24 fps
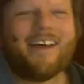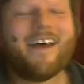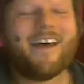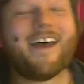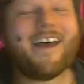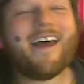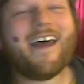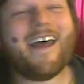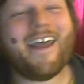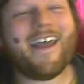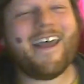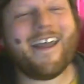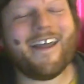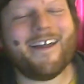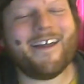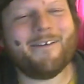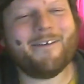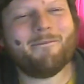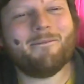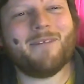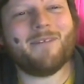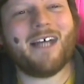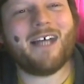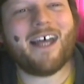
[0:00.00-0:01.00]

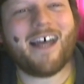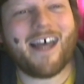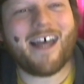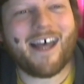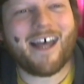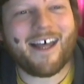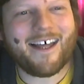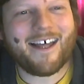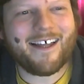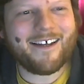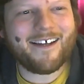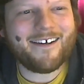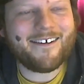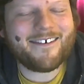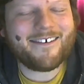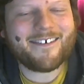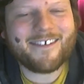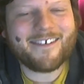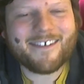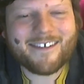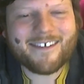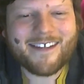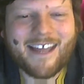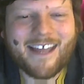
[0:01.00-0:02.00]
And
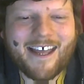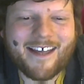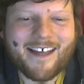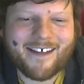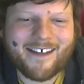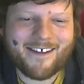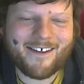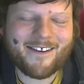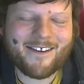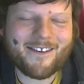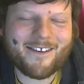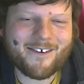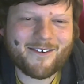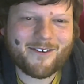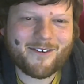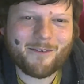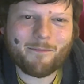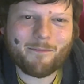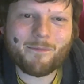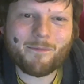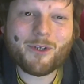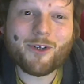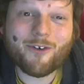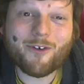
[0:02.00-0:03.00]
yeah, there's
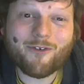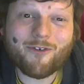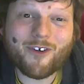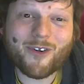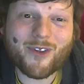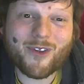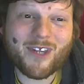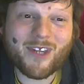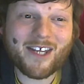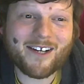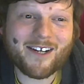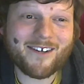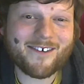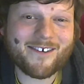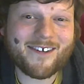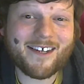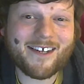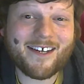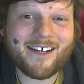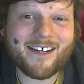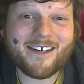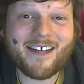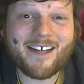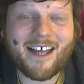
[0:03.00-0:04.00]
some beautiful things in
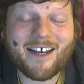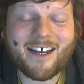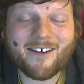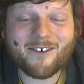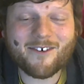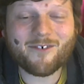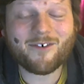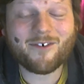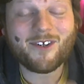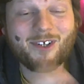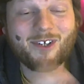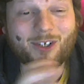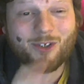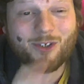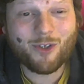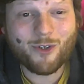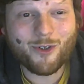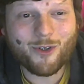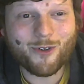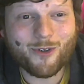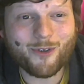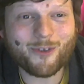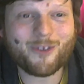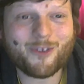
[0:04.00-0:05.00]
it, and it's really
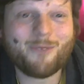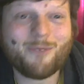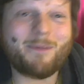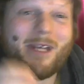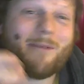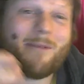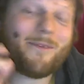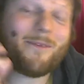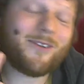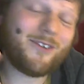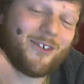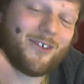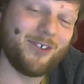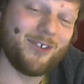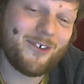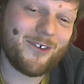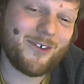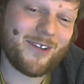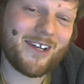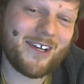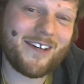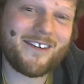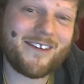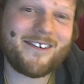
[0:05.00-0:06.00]
cool to be able to do
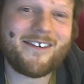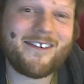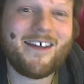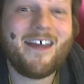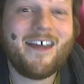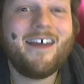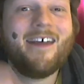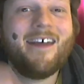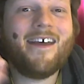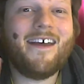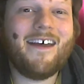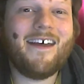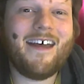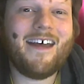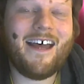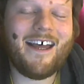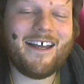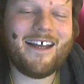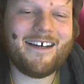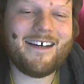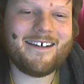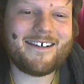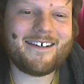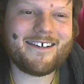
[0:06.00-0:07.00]
this
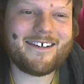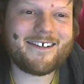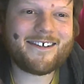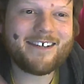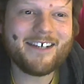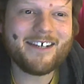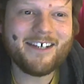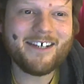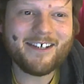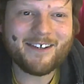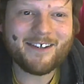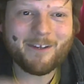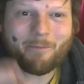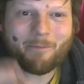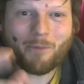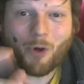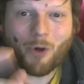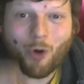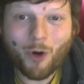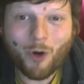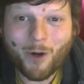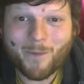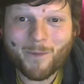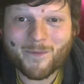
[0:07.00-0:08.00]
and to see the
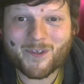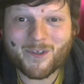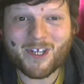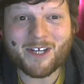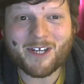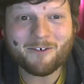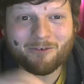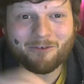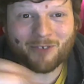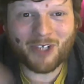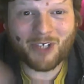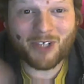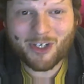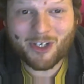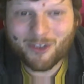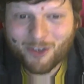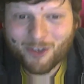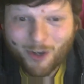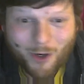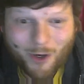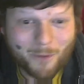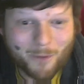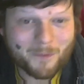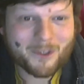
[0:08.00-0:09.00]
poems like
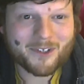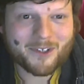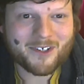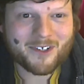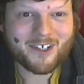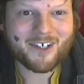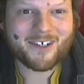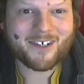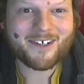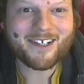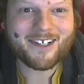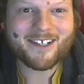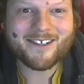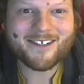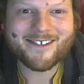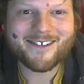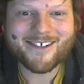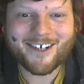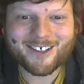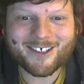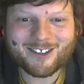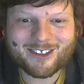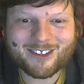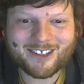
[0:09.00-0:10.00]
reinterpreted in
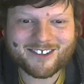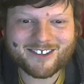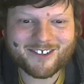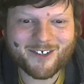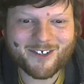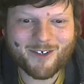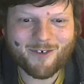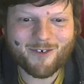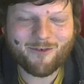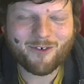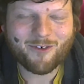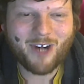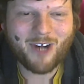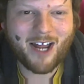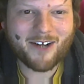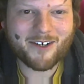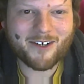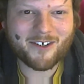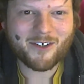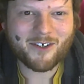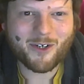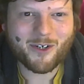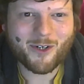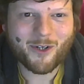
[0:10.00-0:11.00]
such a sort of
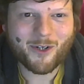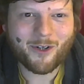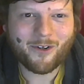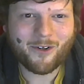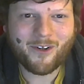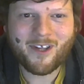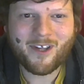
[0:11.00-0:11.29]
radical